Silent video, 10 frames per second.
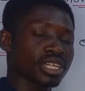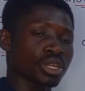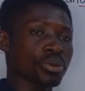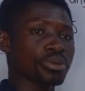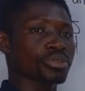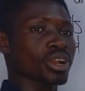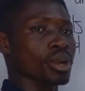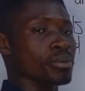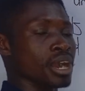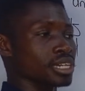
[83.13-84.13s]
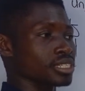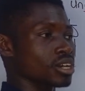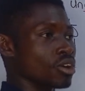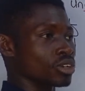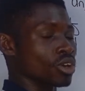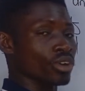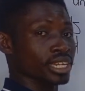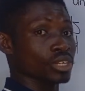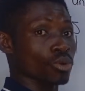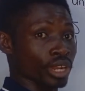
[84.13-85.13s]
Now, when we talk about
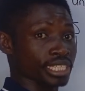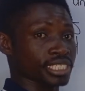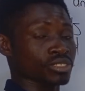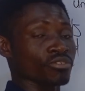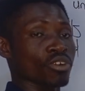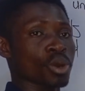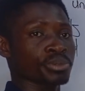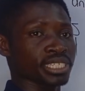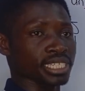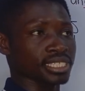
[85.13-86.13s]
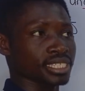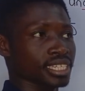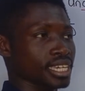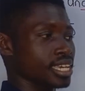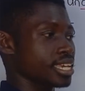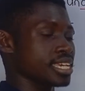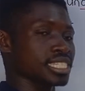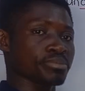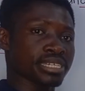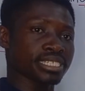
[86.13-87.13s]
unordered collection of objects,
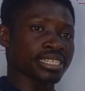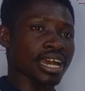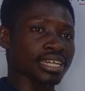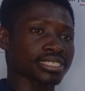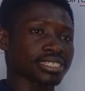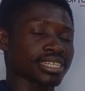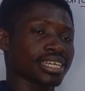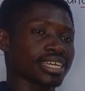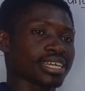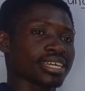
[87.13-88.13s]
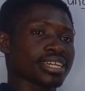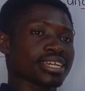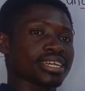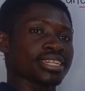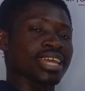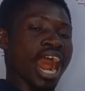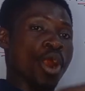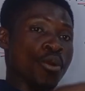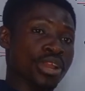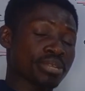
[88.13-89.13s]
it means that the
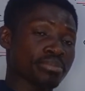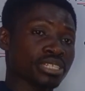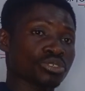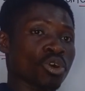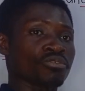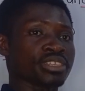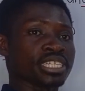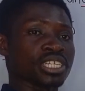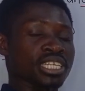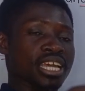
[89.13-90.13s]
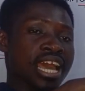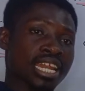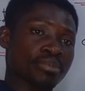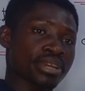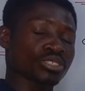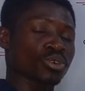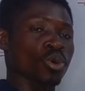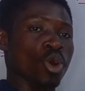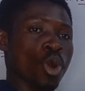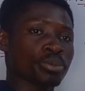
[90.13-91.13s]
arrangement of the elements
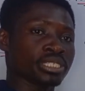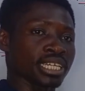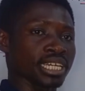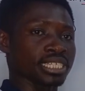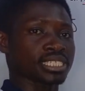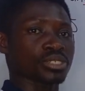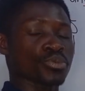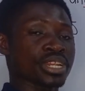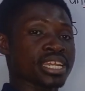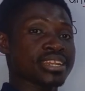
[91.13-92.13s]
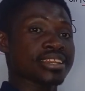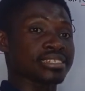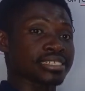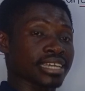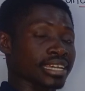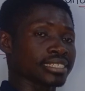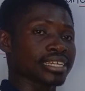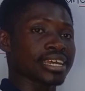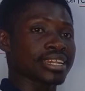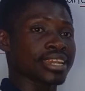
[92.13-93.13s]
or objects within the set
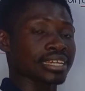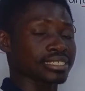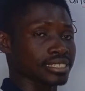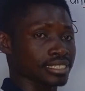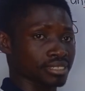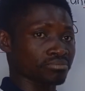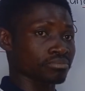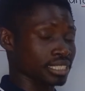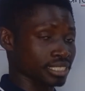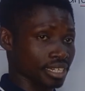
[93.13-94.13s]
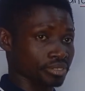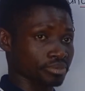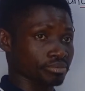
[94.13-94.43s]
doesn't matter.